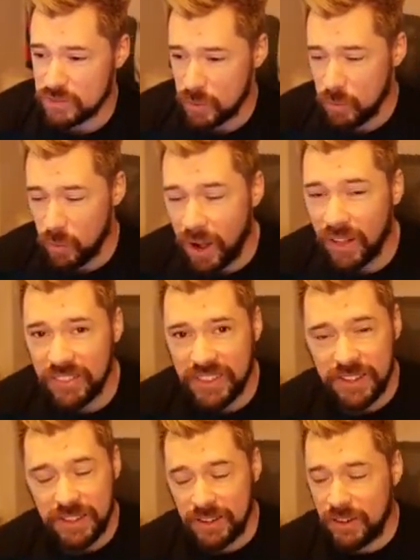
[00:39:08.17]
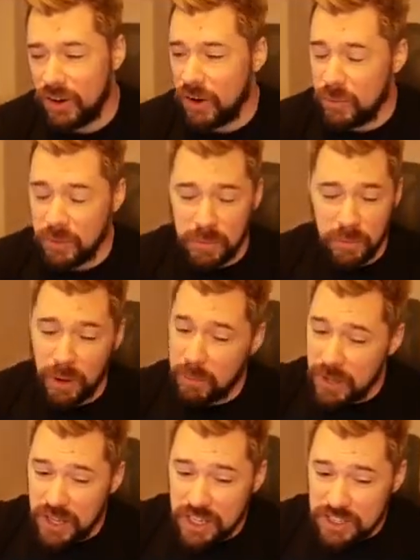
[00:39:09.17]
We won. Oh, we won.
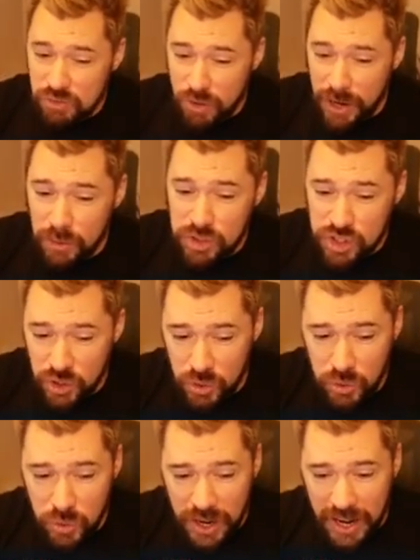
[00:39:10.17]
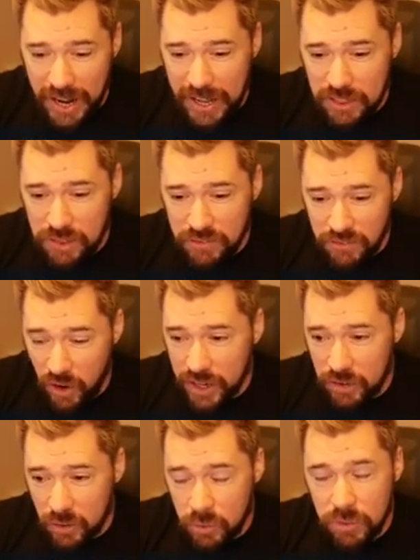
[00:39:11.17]
Round two and the
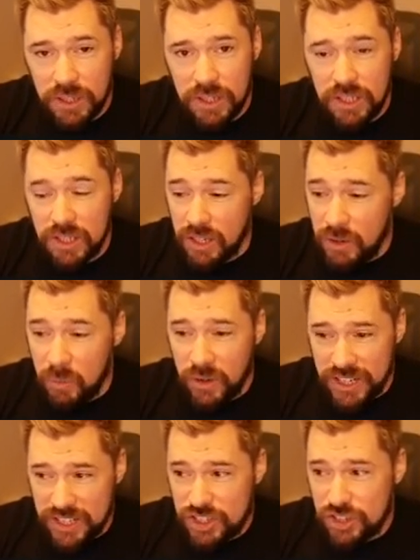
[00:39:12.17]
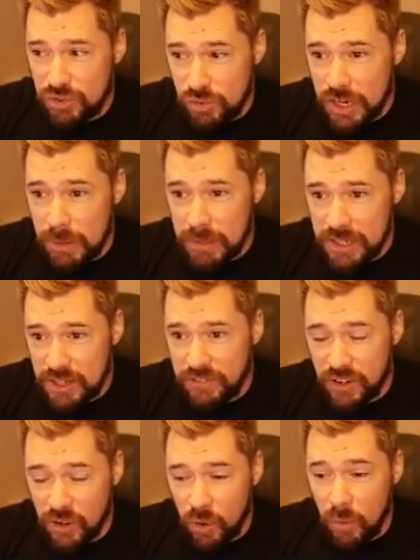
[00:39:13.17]
final were extremely
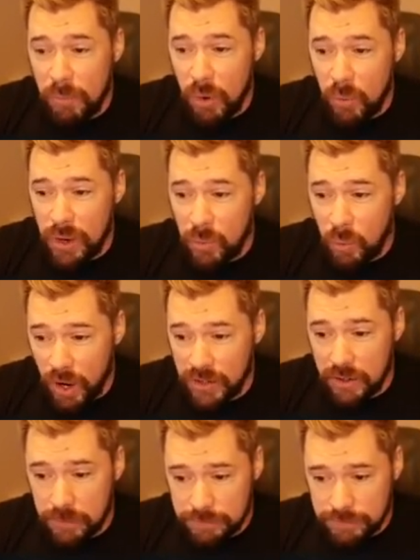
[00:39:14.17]
difficult, but we won.